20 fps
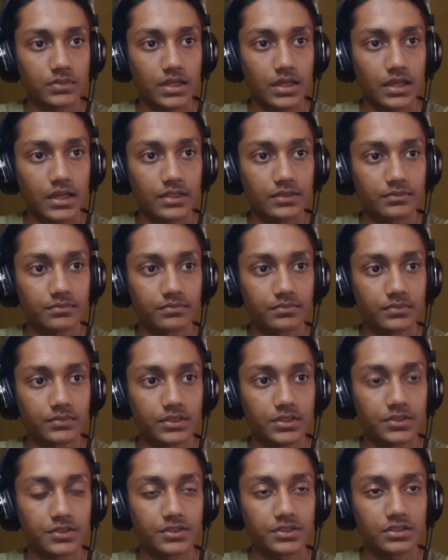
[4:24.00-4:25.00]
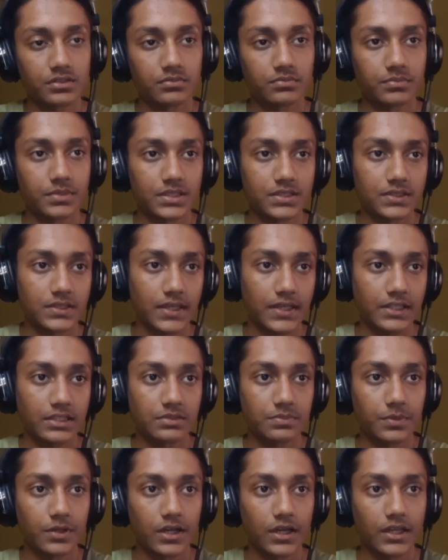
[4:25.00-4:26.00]
and there's some mistakes
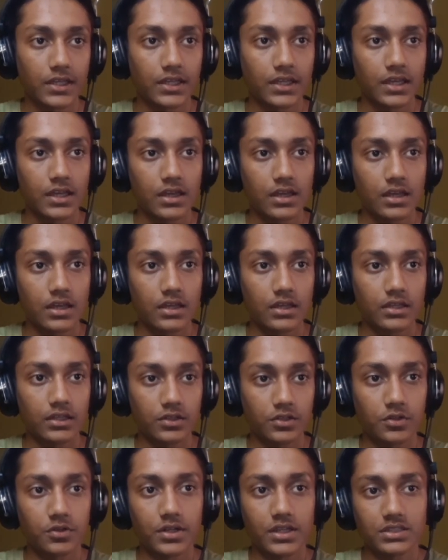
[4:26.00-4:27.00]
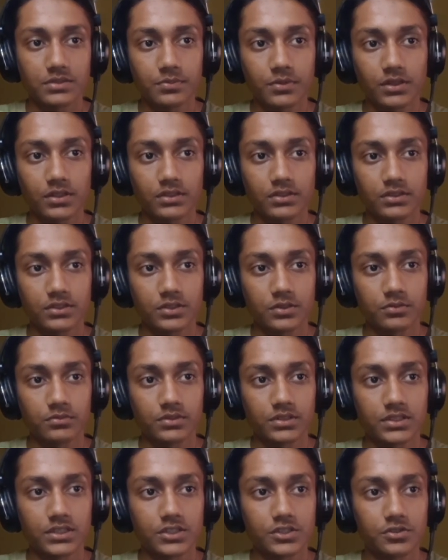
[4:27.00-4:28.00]
by Hikaru as well. So
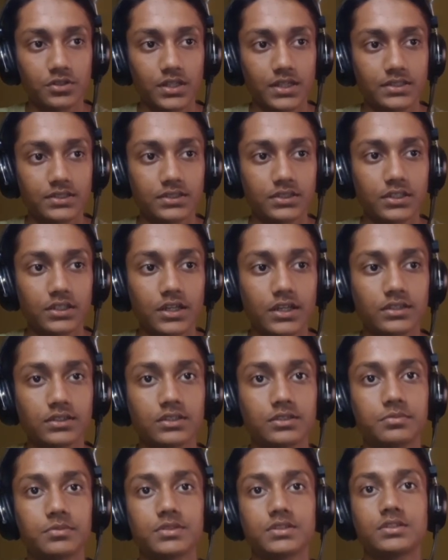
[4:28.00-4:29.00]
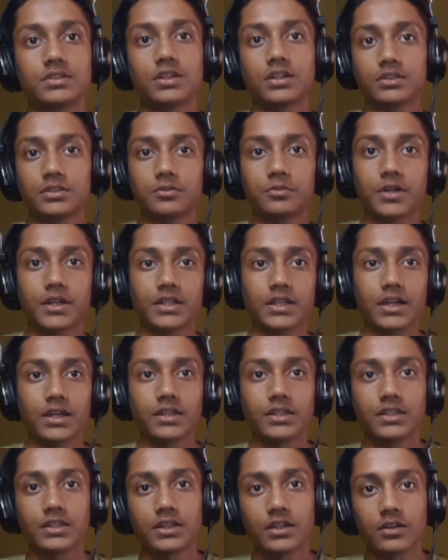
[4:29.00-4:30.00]
decentralizing the knight, this was not the right
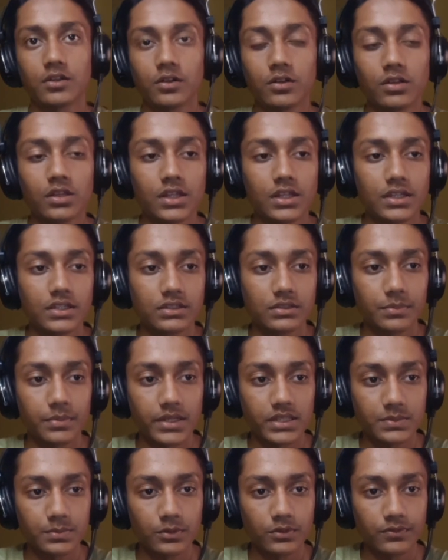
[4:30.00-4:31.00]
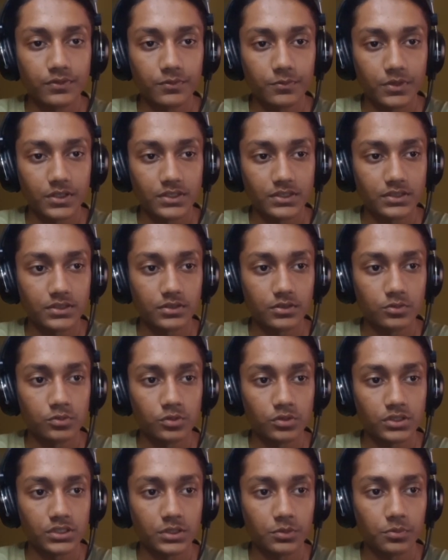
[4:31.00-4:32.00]
idea at all. The best move was
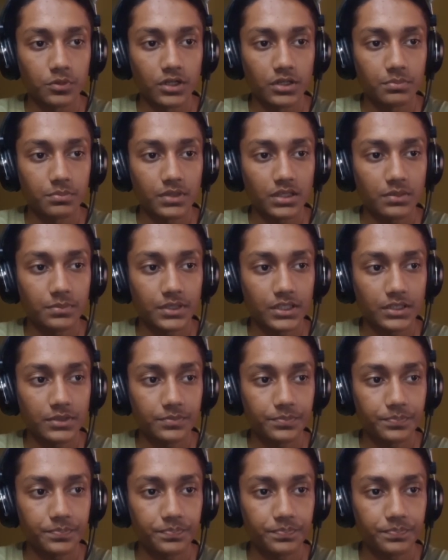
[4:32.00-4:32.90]
rook d1 maybe,